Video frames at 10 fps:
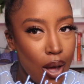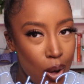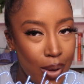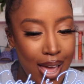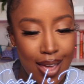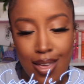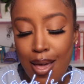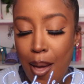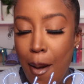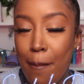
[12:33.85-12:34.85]
Okay?
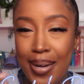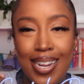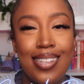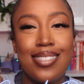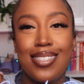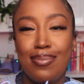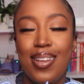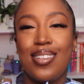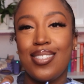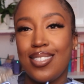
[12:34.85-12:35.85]
But it
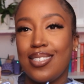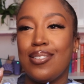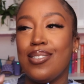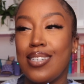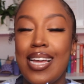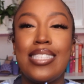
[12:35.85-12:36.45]
smells so good.